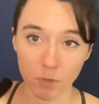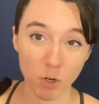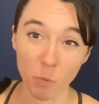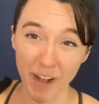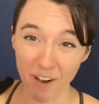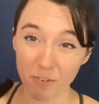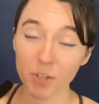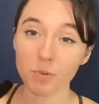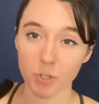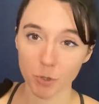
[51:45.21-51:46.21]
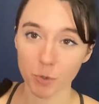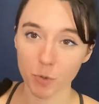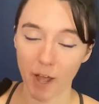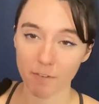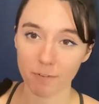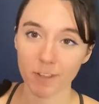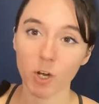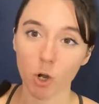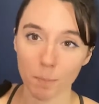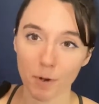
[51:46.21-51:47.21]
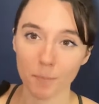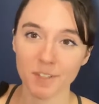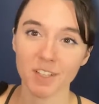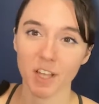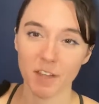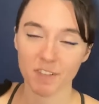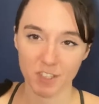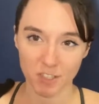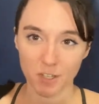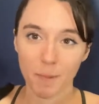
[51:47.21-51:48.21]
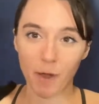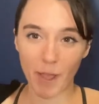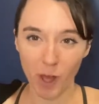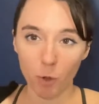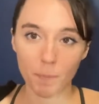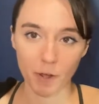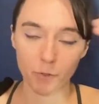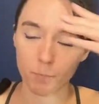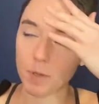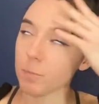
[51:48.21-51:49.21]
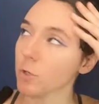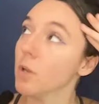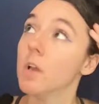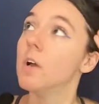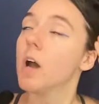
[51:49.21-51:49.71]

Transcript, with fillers: You know, whatever you do, I feel like our purpose in life is to somehow help other people.